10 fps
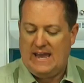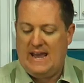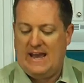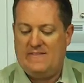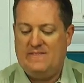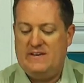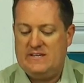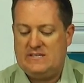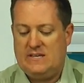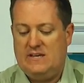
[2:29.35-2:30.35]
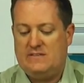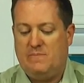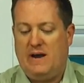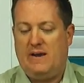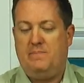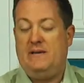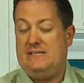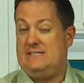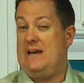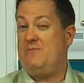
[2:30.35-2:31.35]
And this is my piece
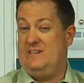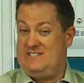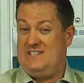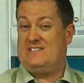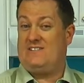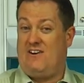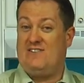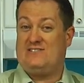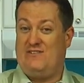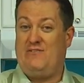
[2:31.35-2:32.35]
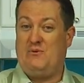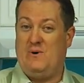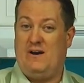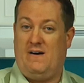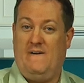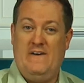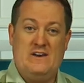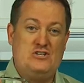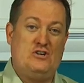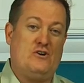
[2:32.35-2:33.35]
de resistance, if you will.
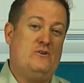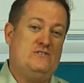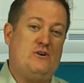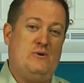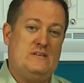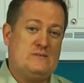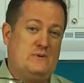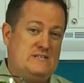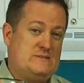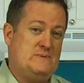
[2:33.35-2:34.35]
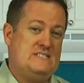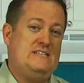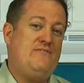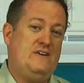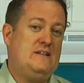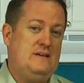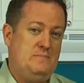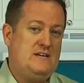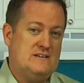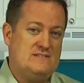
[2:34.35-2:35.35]
Sugar and Zoe, this one is specifically
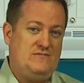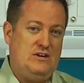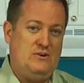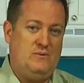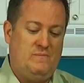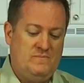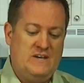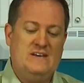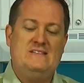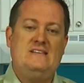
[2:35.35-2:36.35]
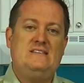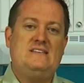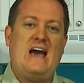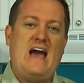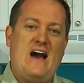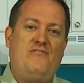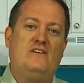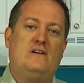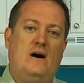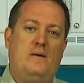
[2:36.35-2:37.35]
because of you. This is a 1/2
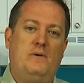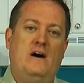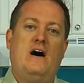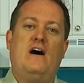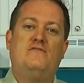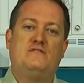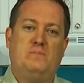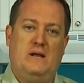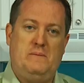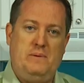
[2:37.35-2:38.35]
cup of split